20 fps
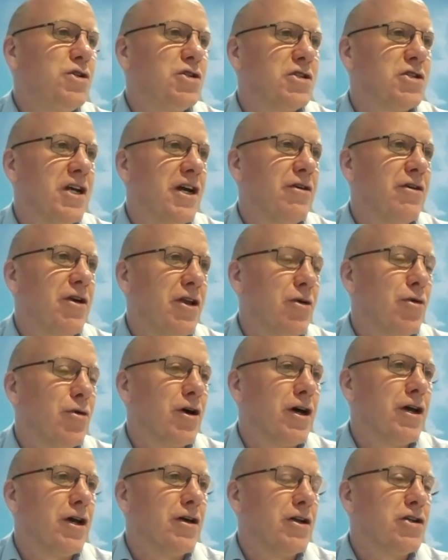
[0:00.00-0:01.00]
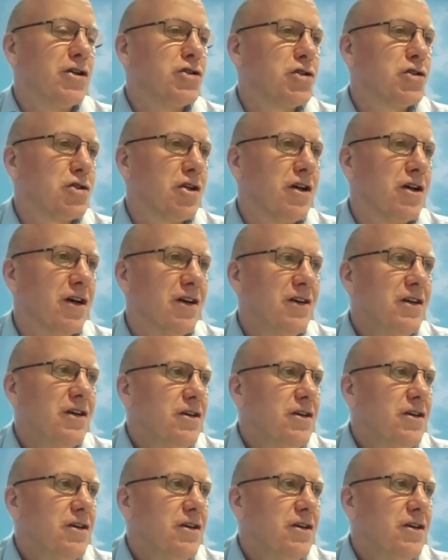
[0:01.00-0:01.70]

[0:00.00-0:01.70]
is there anyway and it's uh,